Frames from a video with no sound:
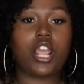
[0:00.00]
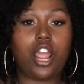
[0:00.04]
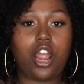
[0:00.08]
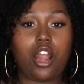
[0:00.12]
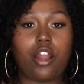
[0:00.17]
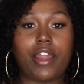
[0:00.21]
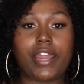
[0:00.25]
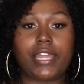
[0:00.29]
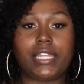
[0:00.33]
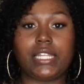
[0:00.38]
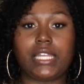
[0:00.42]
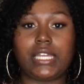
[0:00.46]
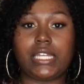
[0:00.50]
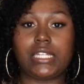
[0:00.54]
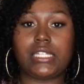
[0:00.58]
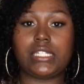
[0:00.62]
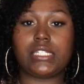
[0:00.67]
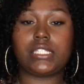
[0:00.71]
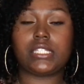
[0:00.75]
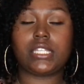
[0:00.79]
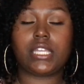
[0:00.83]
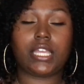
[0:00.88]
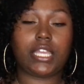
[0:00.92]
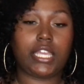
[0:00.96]
All right,
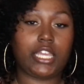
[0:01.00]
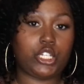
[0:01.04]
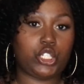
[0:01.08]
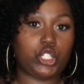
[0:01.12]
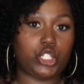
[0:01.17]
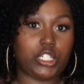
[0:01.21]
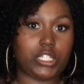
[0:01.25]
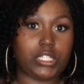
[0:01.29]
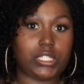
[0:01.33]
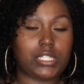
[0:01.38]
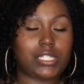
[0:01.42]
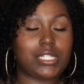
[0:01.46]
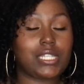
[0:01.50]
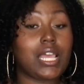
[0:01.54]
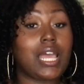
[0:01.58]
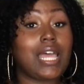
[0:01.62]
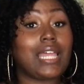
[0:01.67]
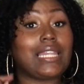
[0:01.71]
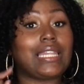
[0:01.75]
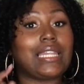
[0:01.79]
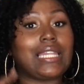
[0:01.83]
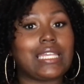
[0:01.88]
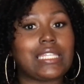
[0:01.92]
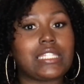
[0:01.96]
ladies and gents,
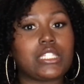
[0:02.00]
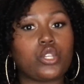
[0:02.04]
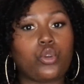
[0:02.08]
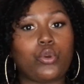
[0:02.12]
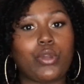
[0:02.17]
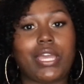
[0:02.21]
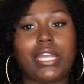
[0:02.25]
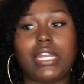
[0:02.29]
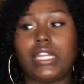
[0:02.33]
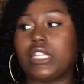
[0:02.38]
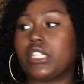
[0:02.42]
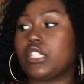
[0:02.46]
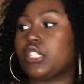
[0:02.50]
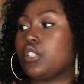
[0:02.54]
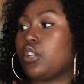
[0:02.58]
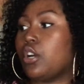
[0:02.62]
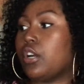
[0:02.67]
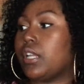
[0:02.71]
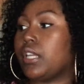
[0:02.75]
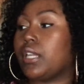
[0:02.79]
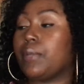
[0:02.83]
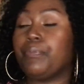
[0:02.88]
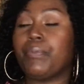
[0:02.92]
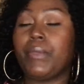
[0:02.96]
let's go ahead and get
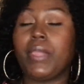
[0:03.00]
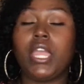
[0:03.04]
started.